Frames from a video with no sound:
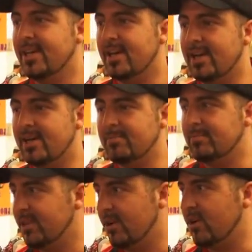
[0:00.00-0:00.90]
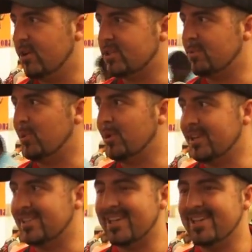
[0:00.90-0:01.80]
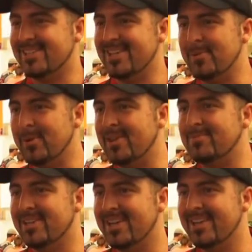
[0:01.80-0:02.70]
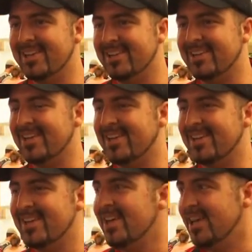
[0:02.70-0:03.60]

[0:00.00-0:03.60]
You know, a lot of support that stands here with him today, and a